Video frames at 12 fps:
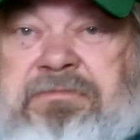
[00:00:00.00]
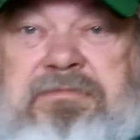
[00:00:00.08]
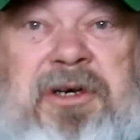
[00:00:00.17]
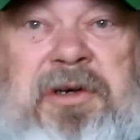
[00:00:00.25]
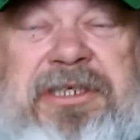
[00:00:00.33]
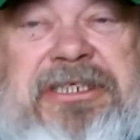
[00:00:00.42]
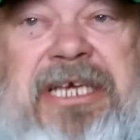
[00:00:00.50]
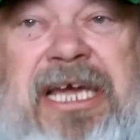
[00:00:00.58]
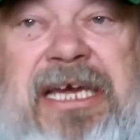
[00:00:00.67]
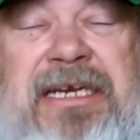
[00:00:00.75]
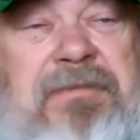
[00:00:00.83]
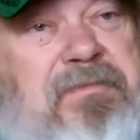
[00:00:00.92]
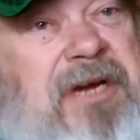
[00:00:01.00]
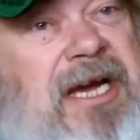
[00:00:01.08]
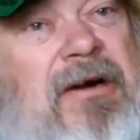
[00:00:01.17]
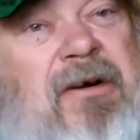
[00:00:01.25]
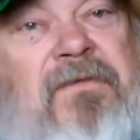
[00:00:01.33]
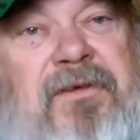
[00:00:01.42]
boy, she had a
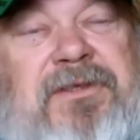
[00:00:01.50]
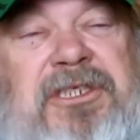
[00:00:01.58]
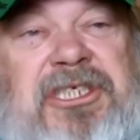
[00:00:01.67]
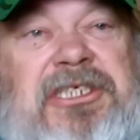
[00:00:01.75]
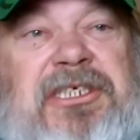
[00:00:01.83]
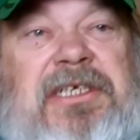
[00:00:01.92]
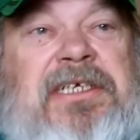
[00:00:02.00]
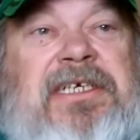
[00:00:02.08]
powerful chill.